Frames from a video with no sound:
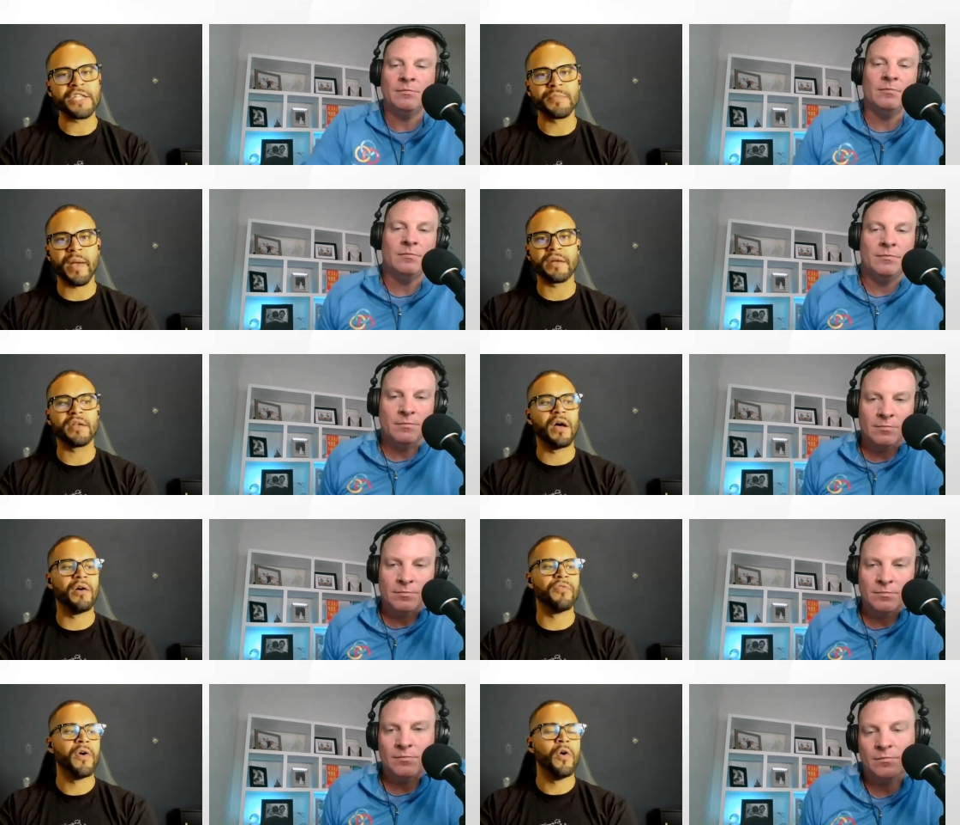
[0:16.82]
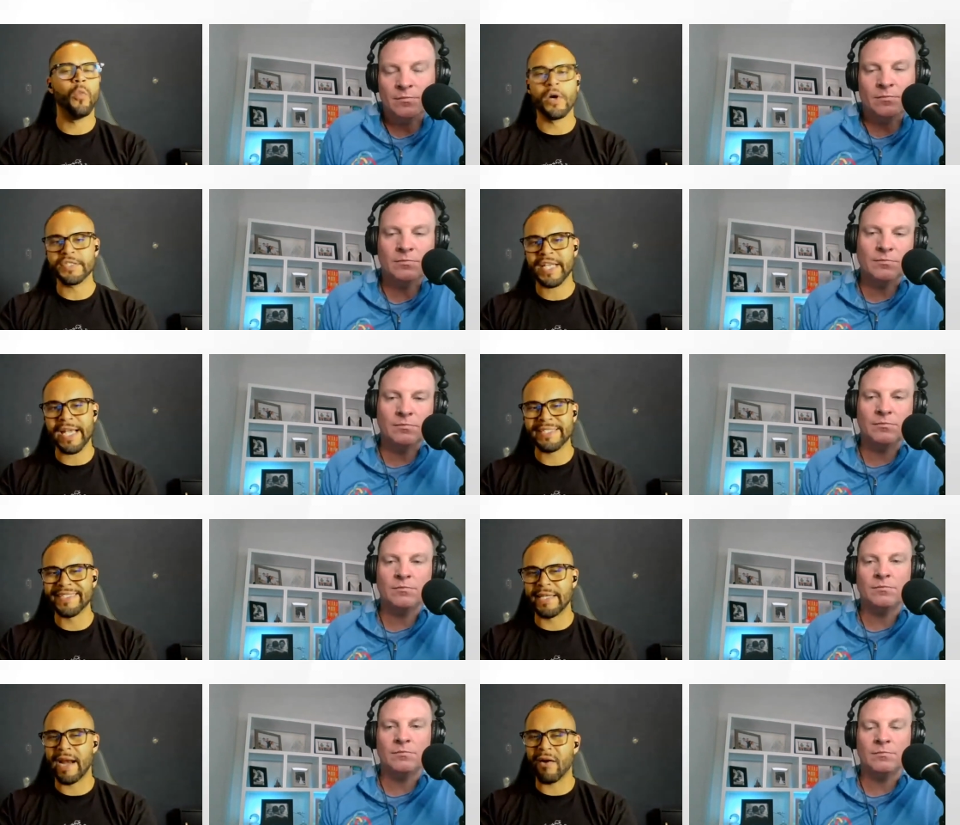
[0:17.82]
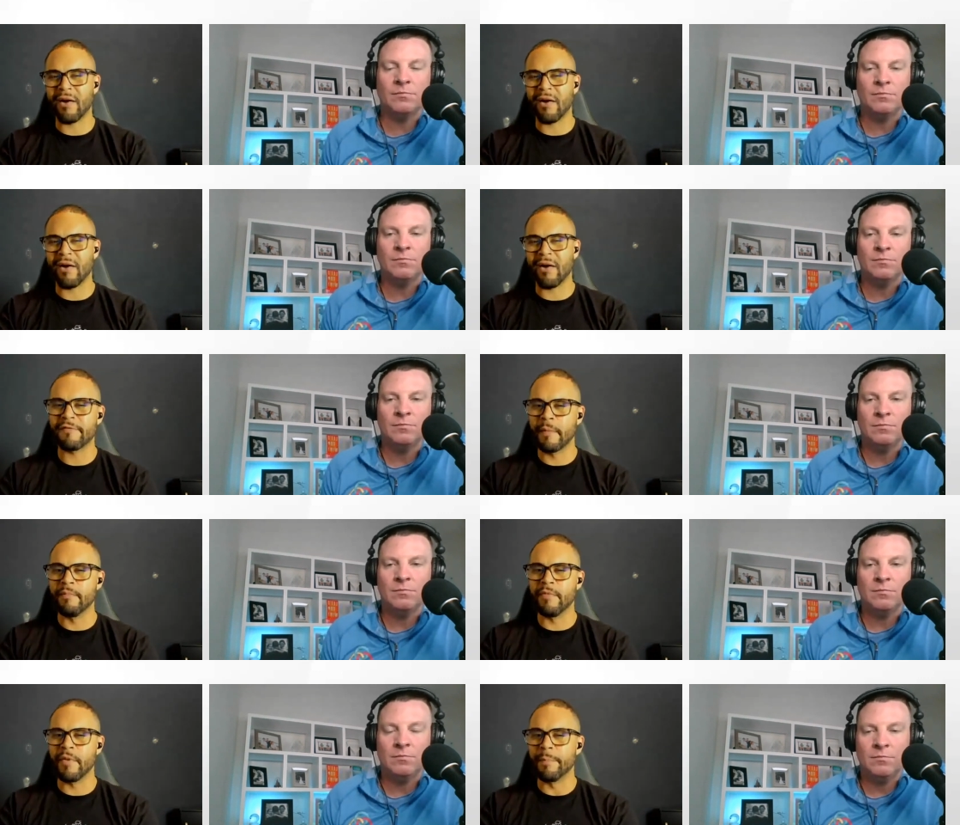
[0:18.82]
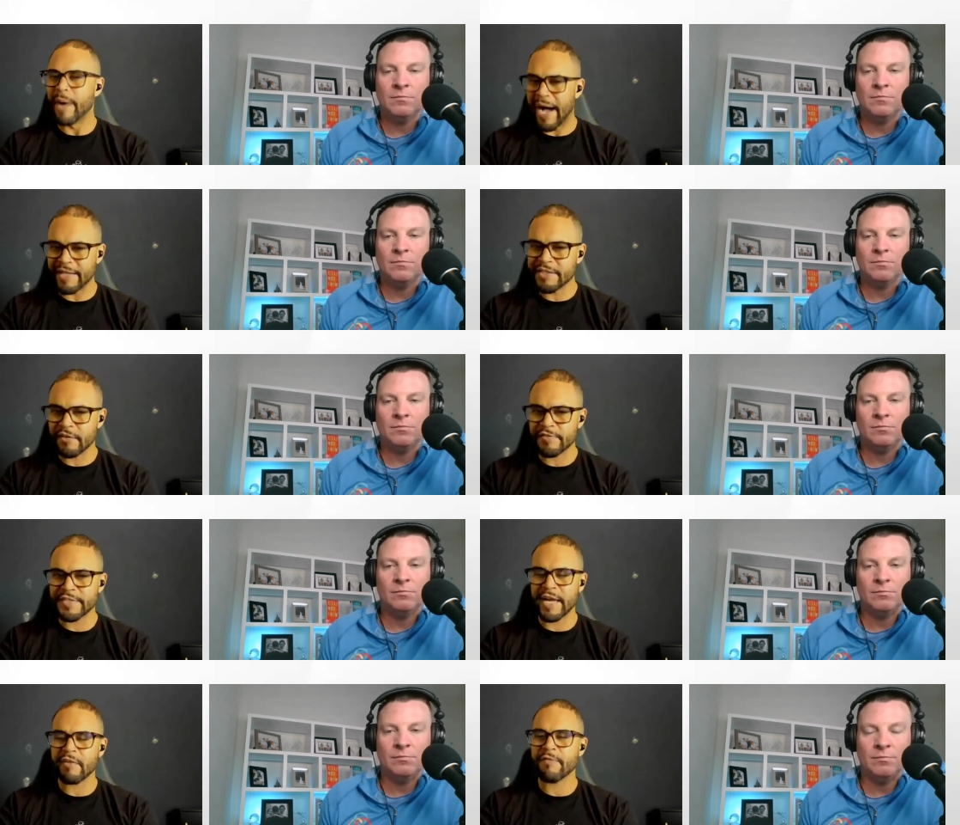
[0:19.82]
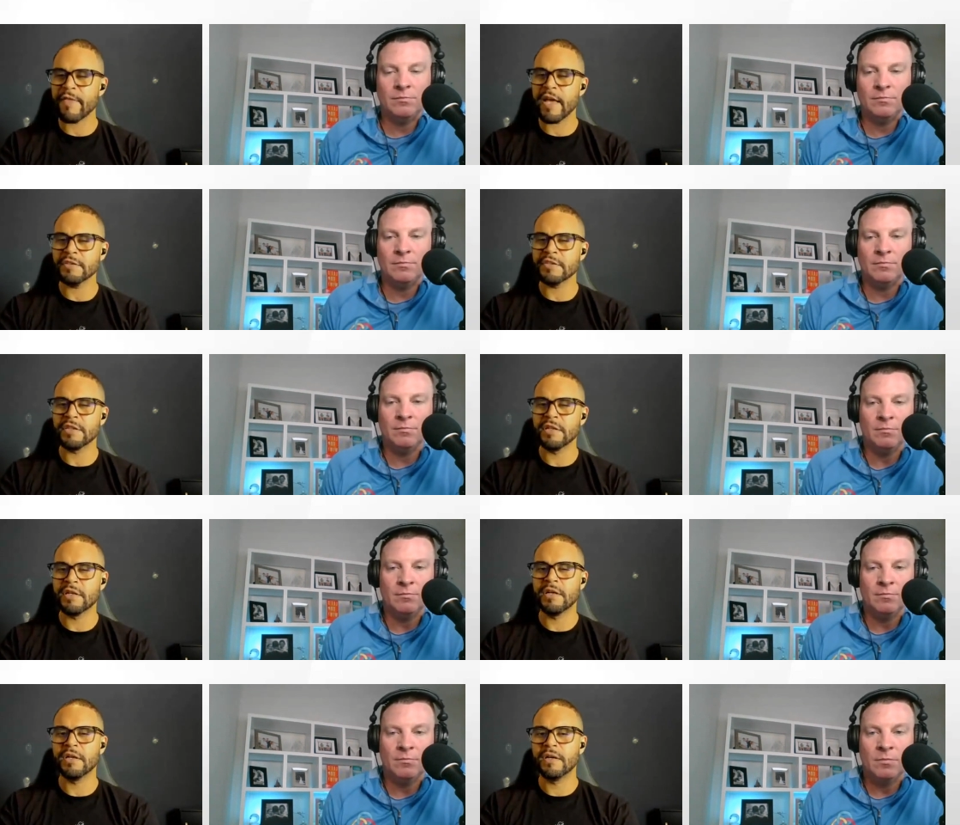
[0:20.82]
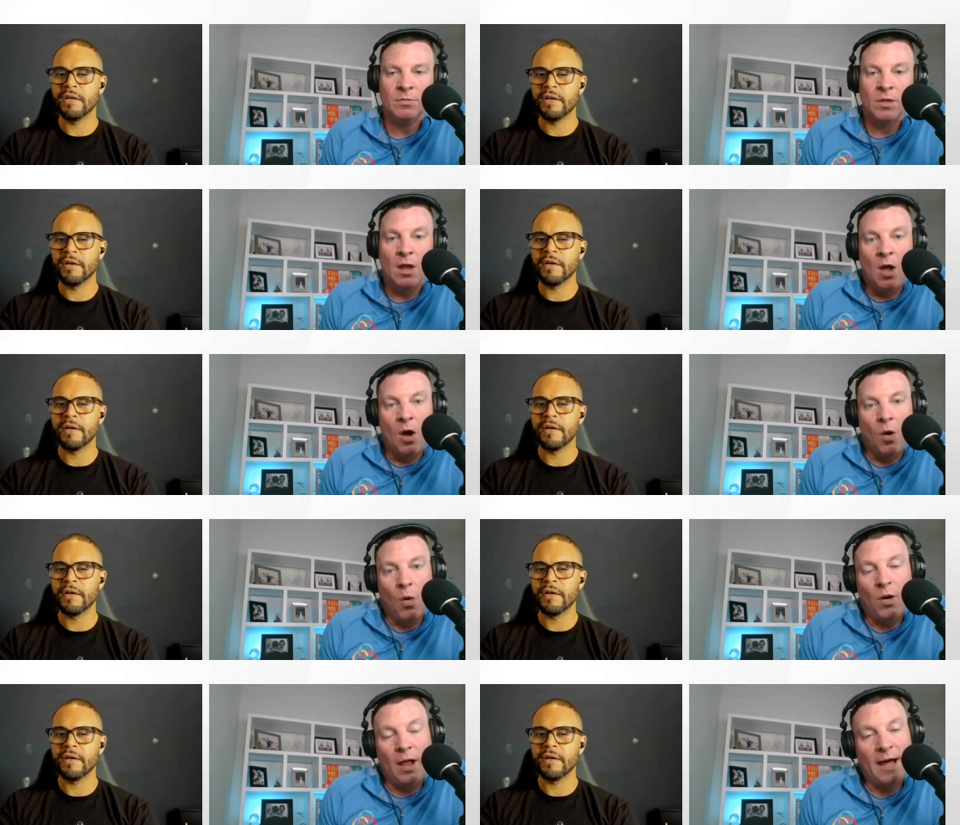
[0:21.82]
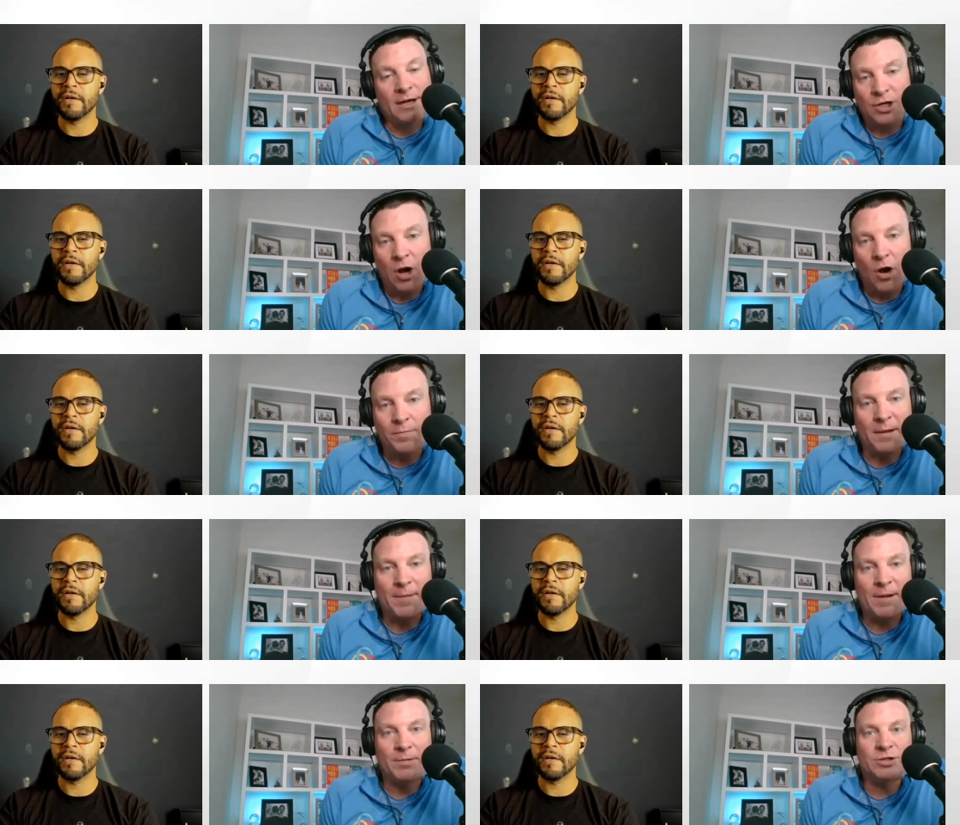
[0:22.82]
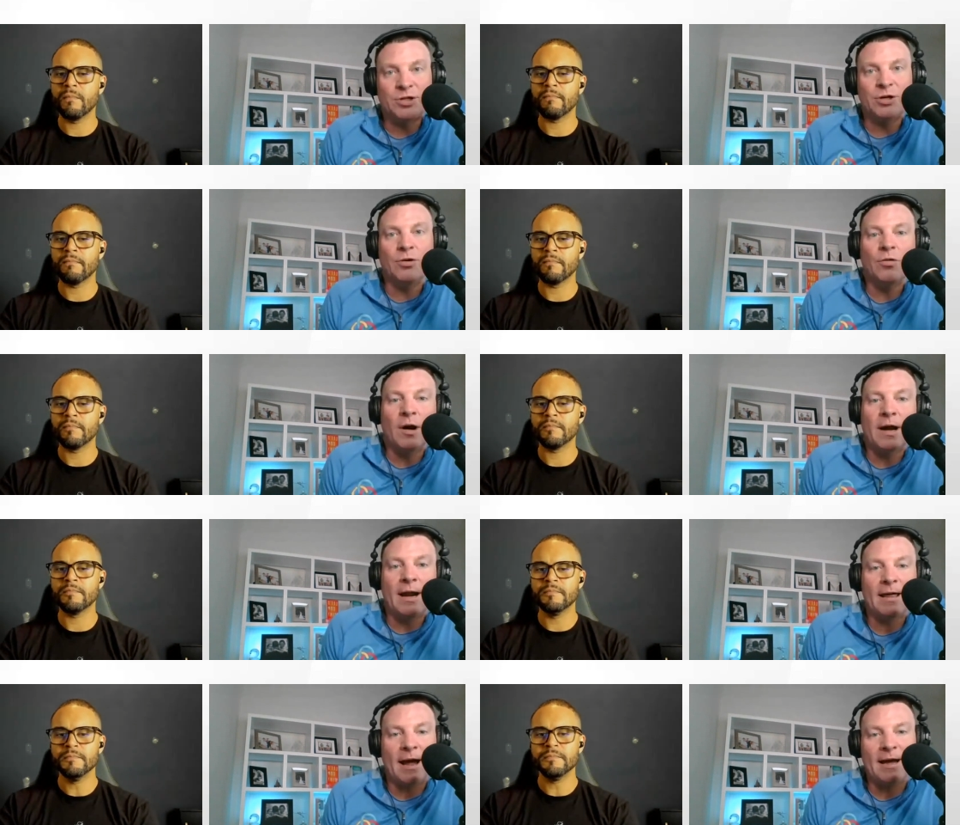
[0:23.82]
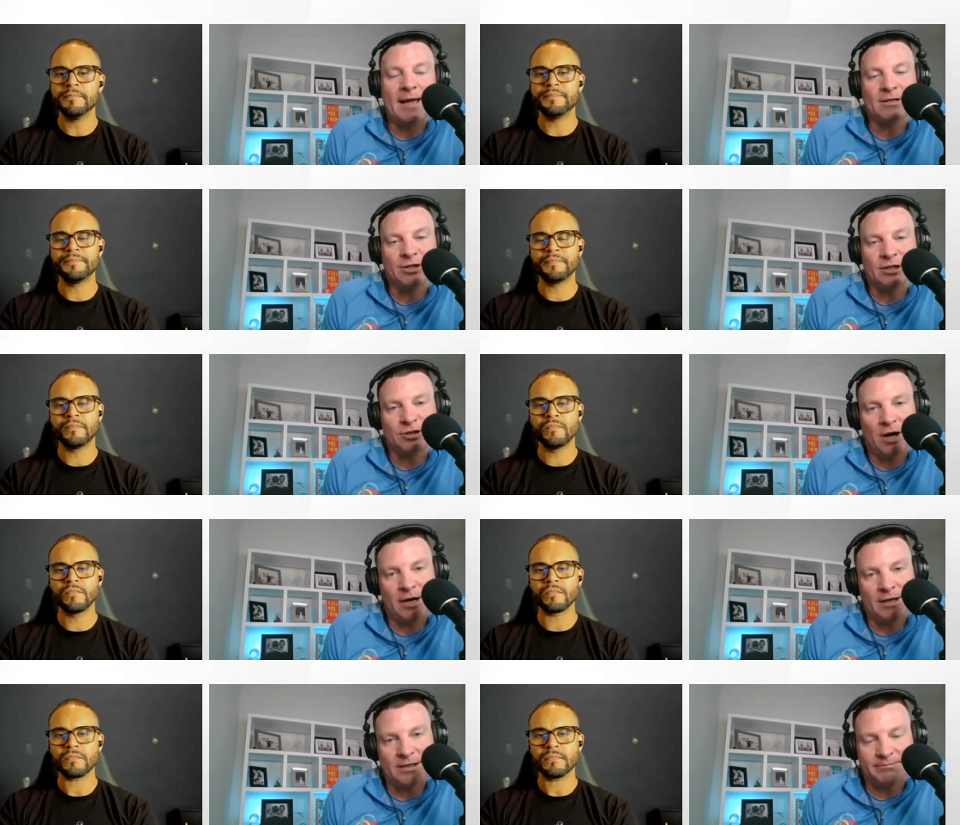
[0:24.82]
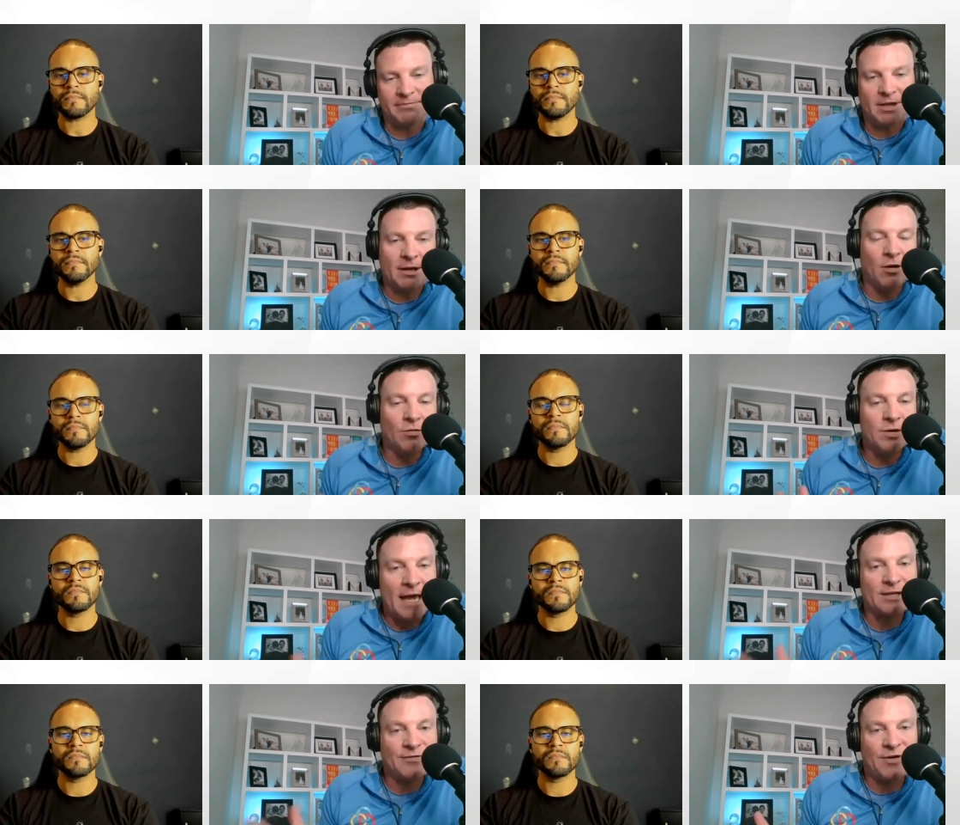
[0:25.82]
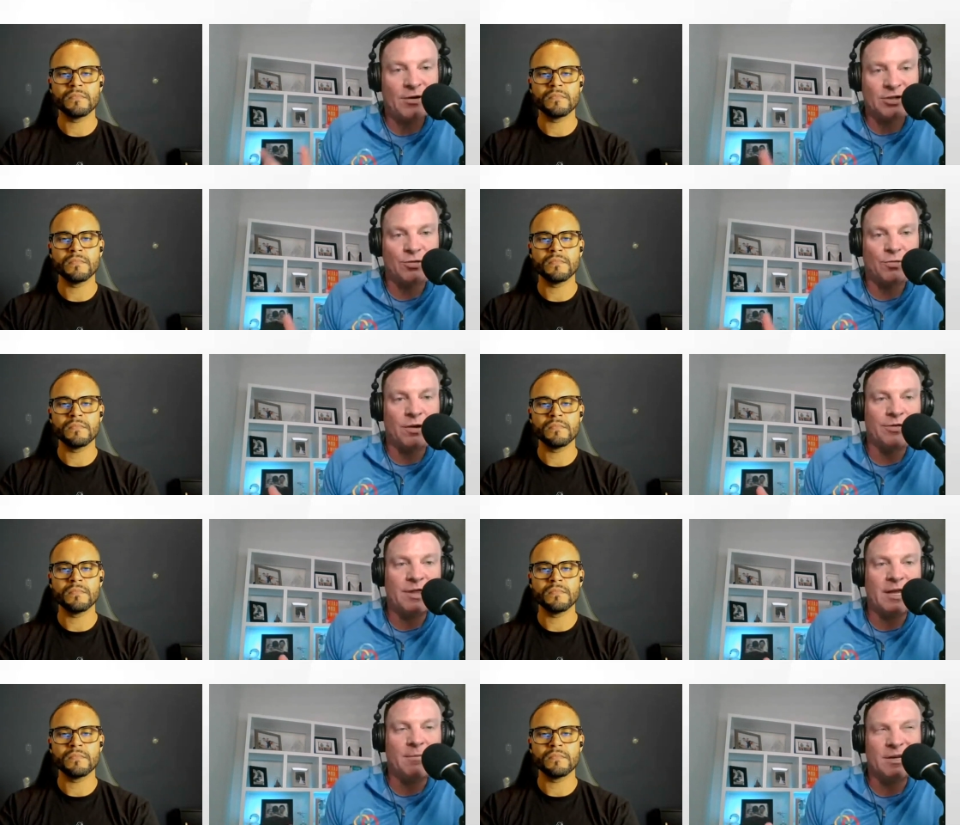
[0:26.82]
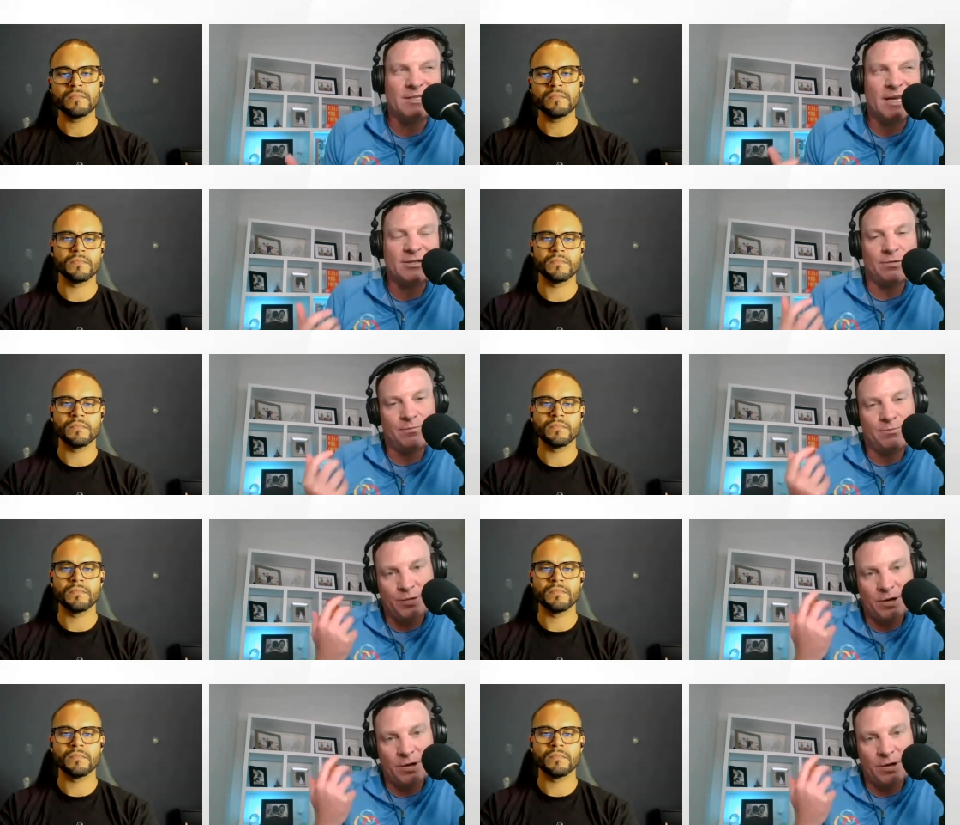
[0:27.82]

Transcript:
Speaker 1: aspect of worst case scenario, but from the positive side of things?
Speaker 2: Well, I actually hope that people do, right? I, I actually try to you know, yes, fear is a real thing, but it's actually